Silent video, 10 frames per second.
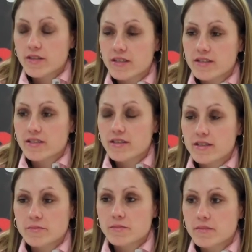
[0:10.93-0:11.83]
They did.
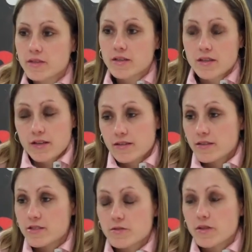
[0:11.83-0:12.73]

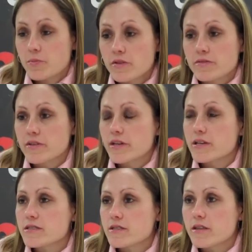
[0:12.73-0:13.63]
They played
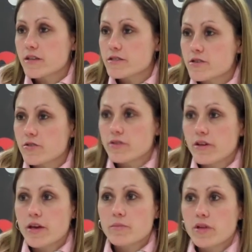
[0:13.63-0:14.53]
fantastic. They executed the
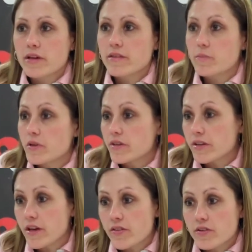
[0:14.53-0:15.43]
game plan. They played
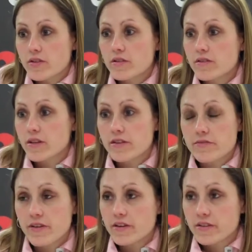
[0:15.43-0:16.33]
together. They
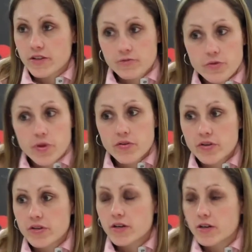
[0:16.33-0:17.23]
defended. They
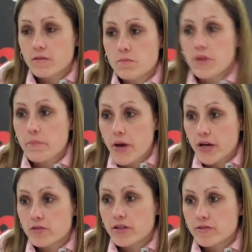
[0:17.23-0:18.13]
rebounded. They
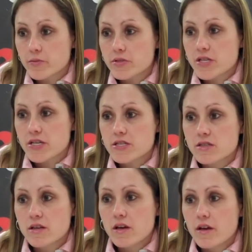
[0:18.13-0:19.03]
battled every possession.
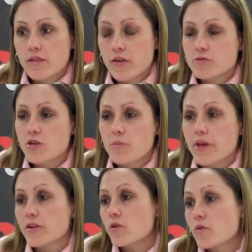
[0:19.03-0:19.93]
That was our
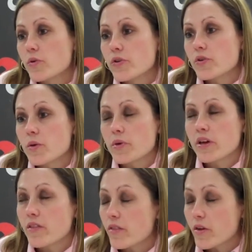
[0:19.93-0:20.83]
main goal. We knew
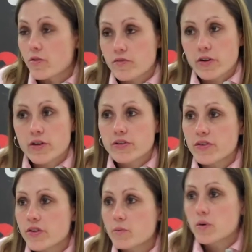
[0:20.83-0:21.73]
coming in that they were a very good
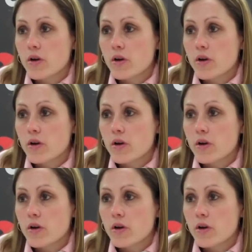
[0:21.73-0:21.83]
team.